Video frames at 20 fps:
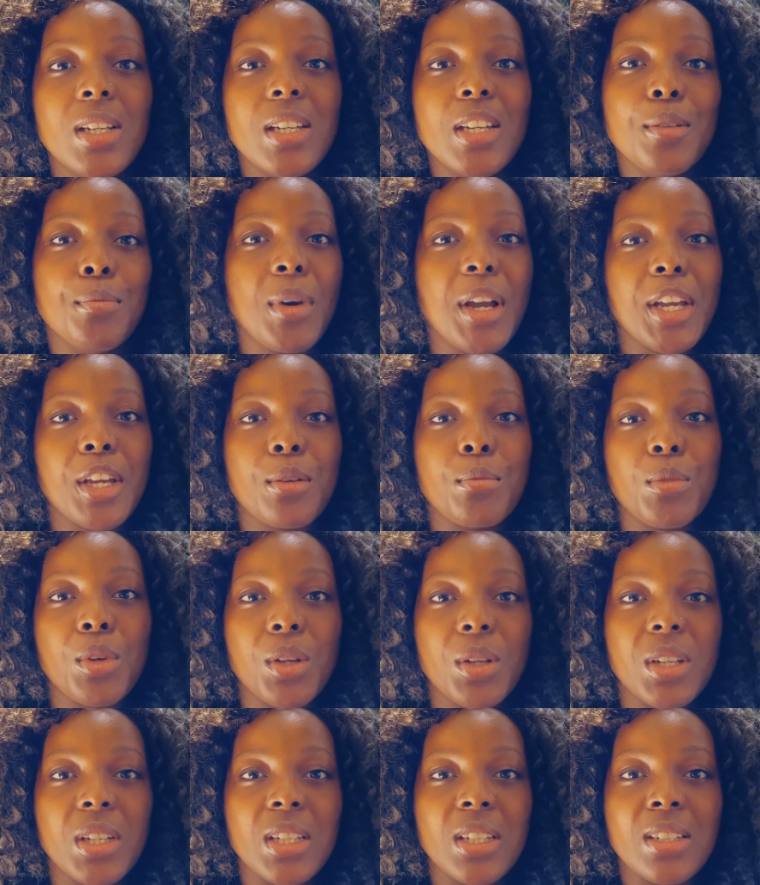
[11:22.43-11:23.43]
in my
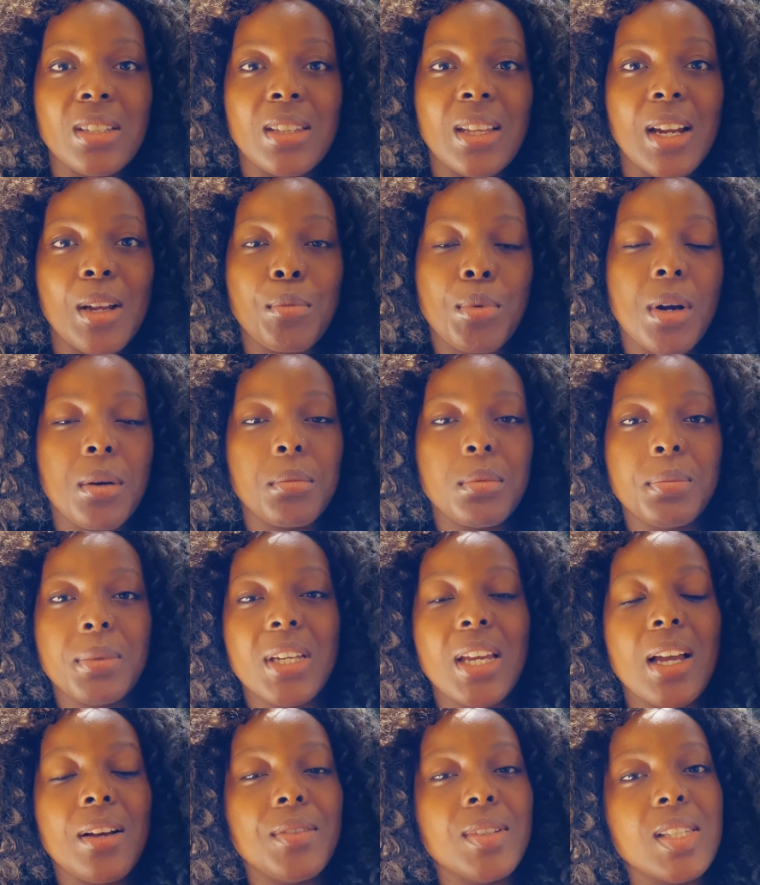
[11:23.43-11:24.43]
community that I
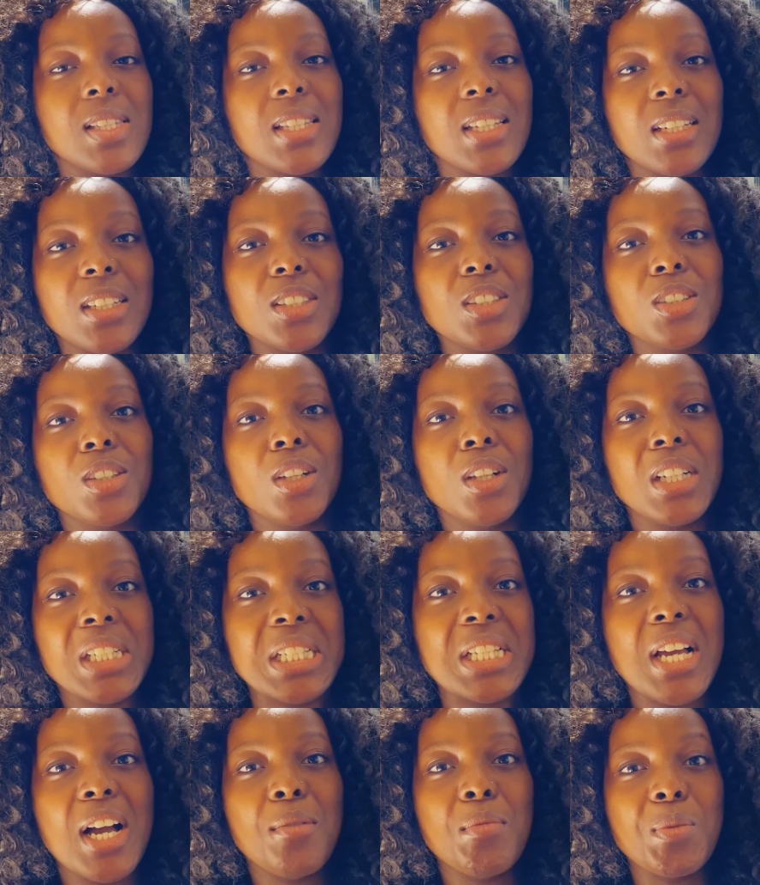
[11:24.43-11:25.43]
probably haven't seen in a
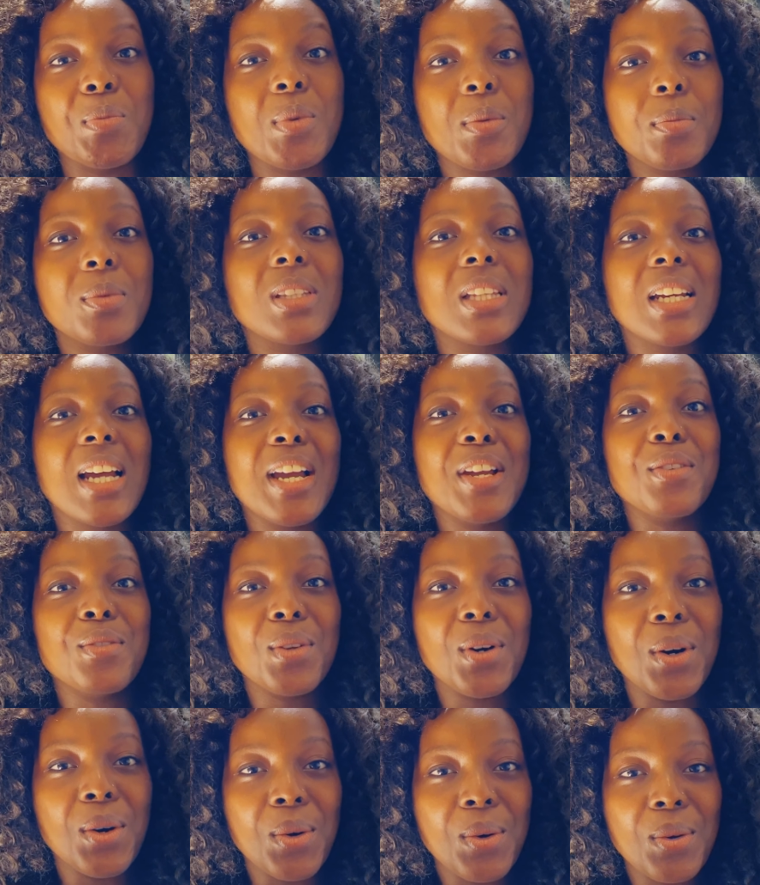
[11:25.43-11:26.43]
long time, or people that I
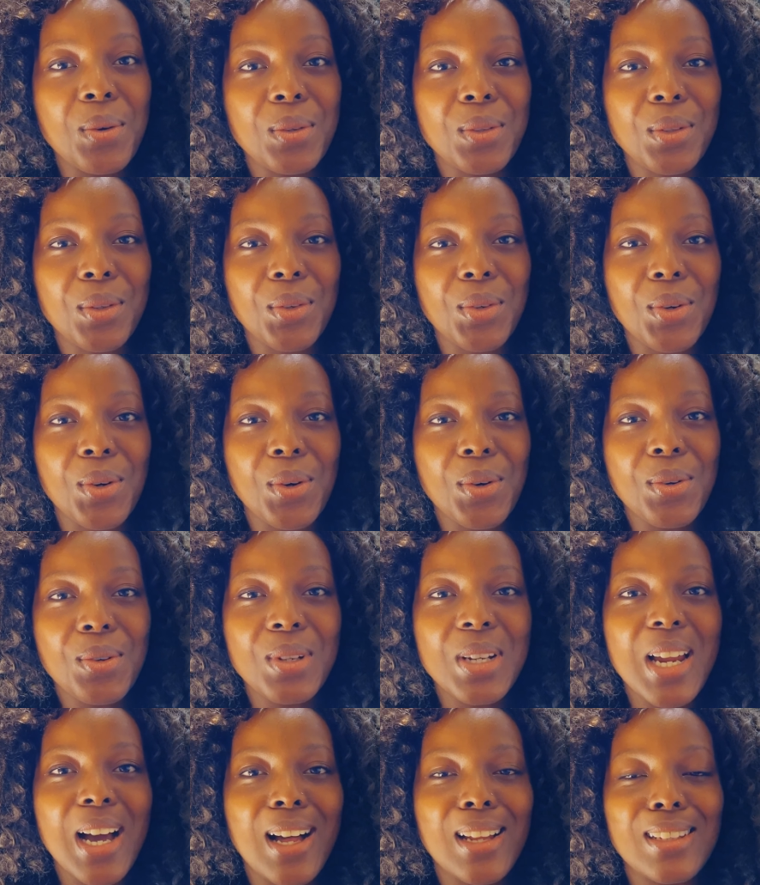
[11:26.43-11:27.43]
know, you know,
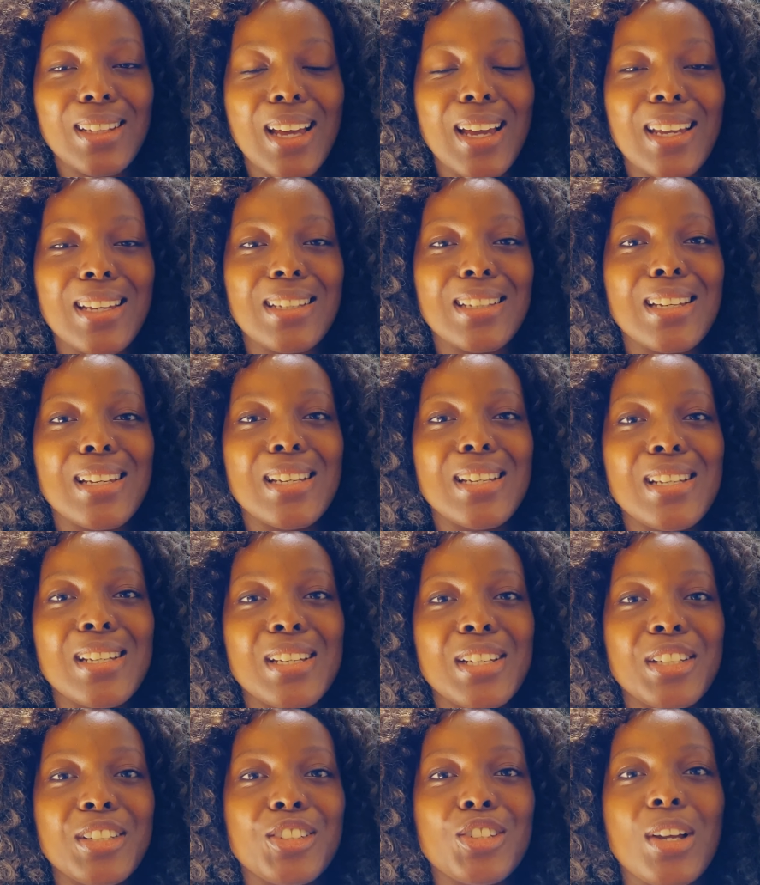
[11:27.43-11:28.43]
not like
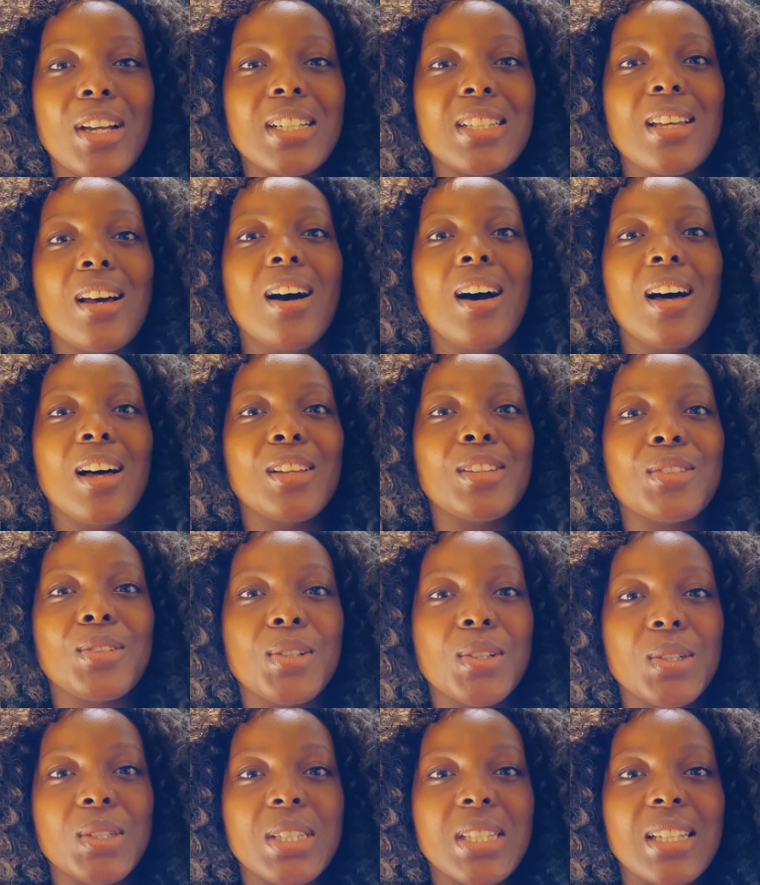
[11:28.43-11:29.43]
trying to
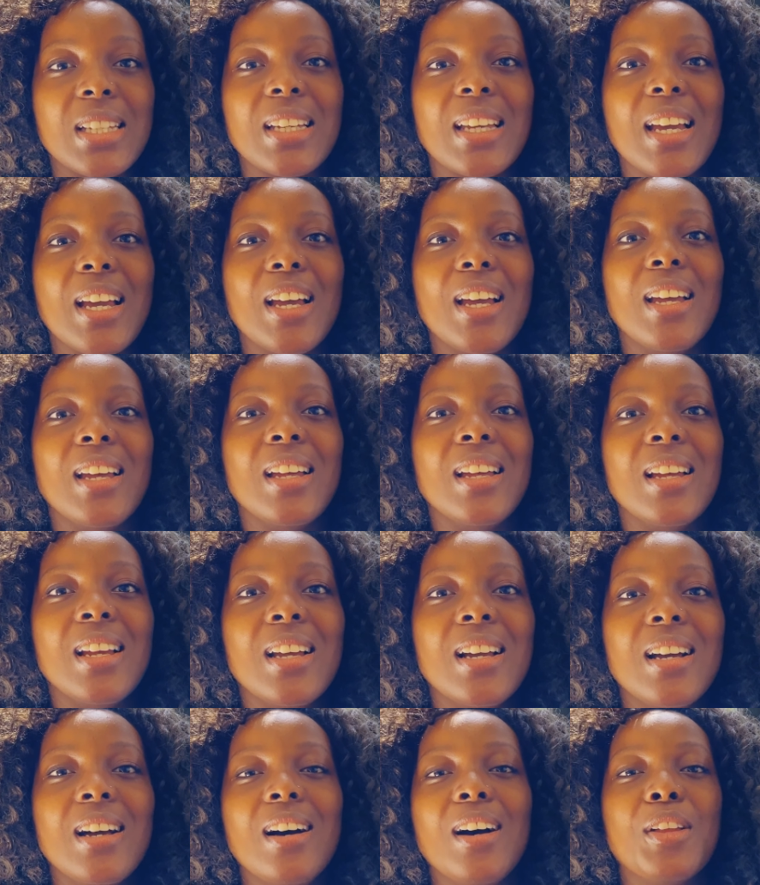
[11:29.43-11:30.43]
hustle to get
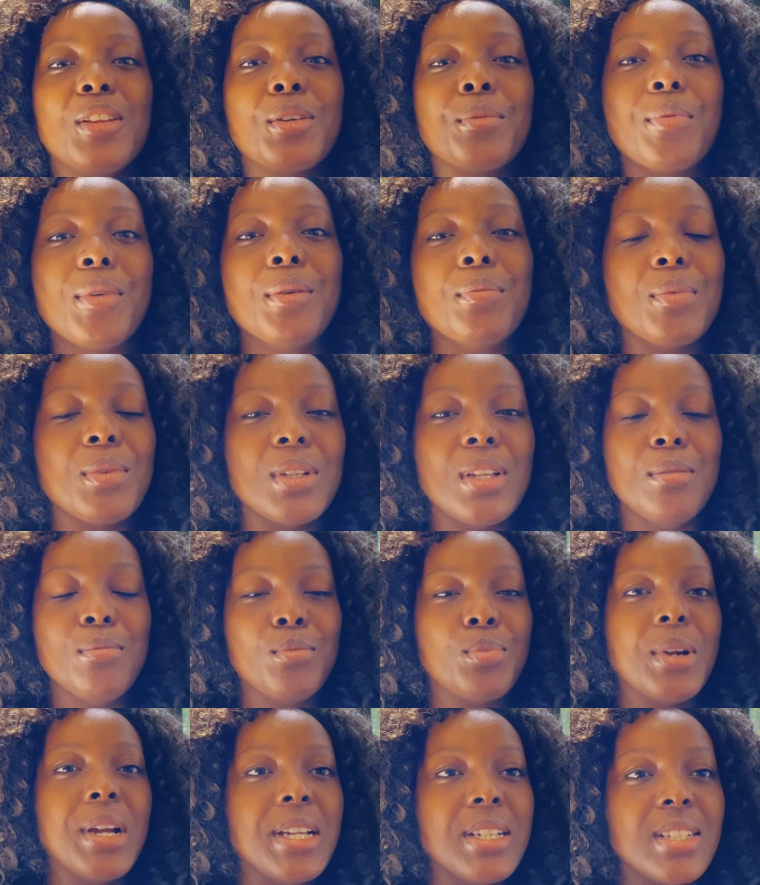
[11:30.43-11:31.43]
other people
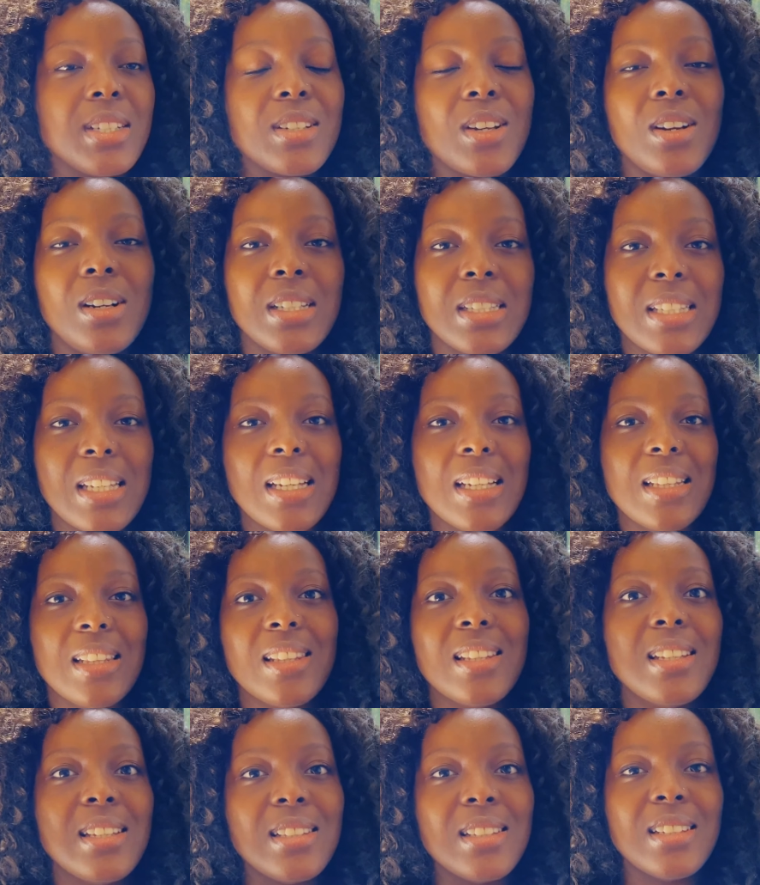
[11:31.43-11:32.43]
and branded content and
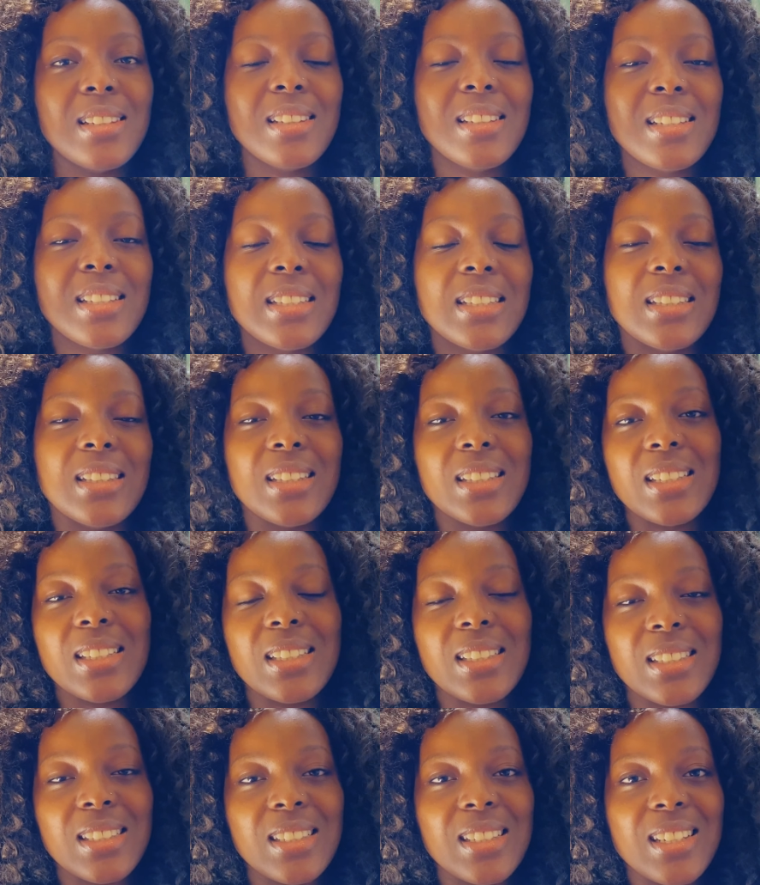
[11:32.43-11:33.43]
this and this and
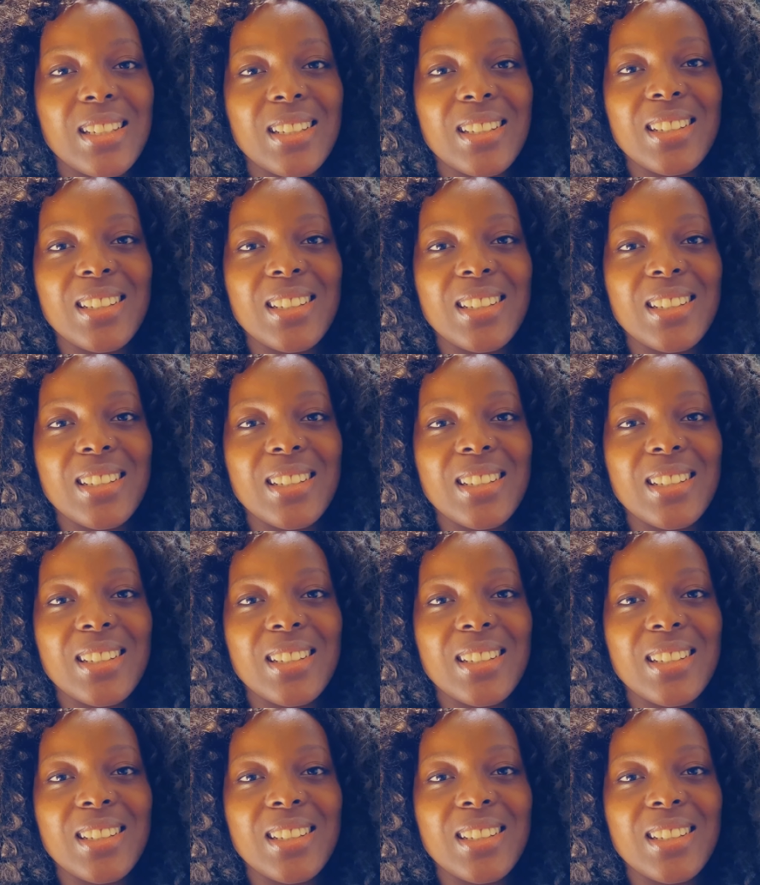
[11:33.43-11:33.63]
this and